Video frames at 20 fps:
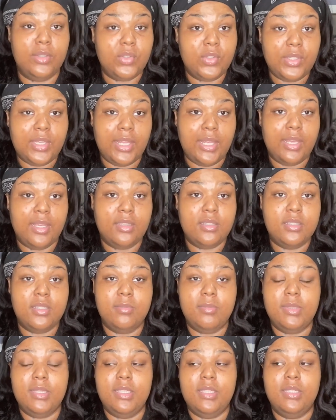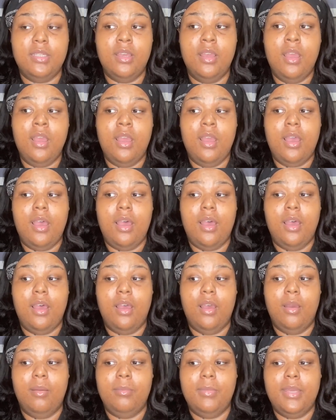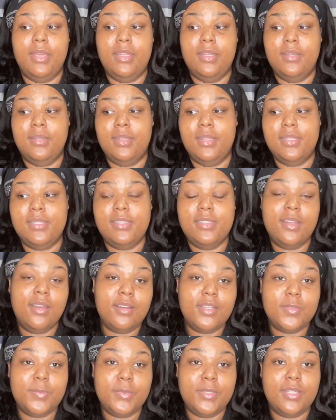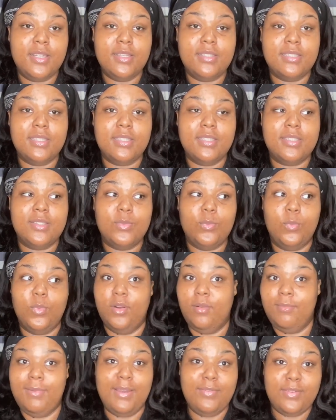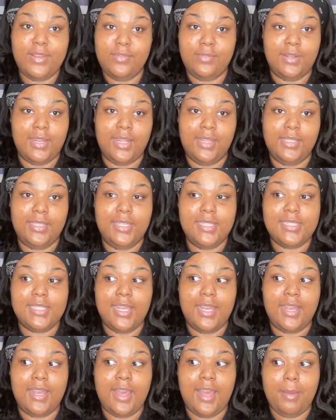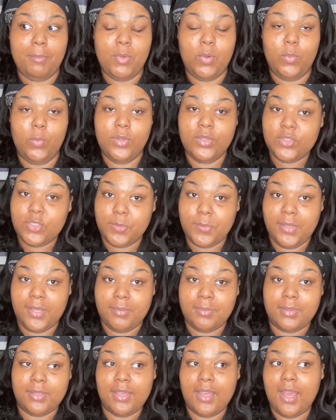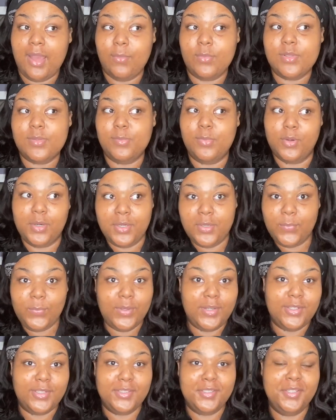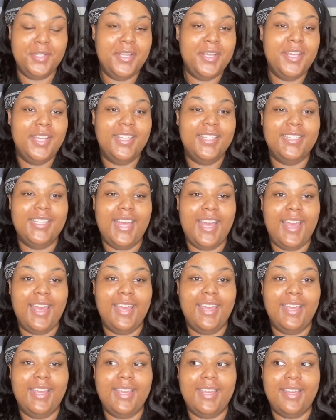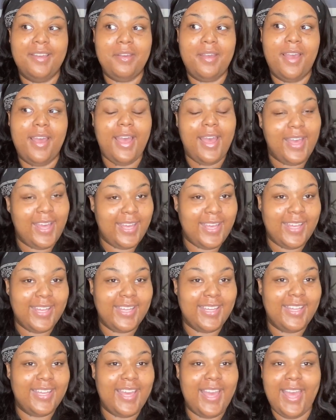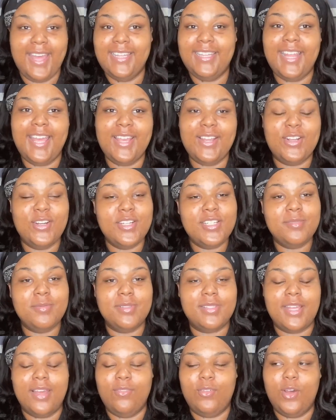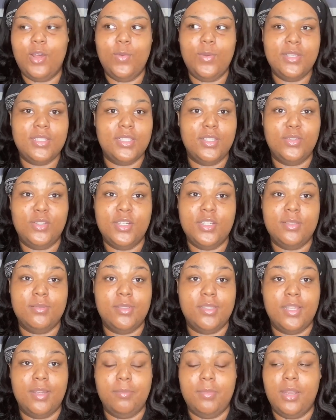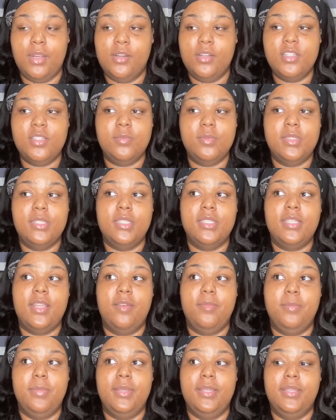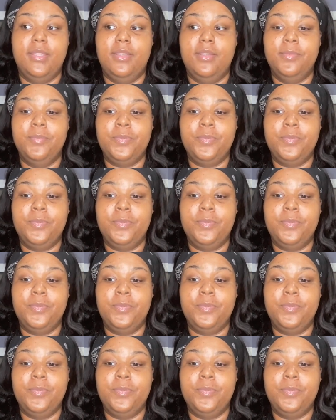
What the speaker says: day to me. And it sucks because it's one of my favorite holidays. Like, I'm a winter baby. I was born in winter. Like, I like Christmas. I've always loved Christmas. Like, my Christmases have been,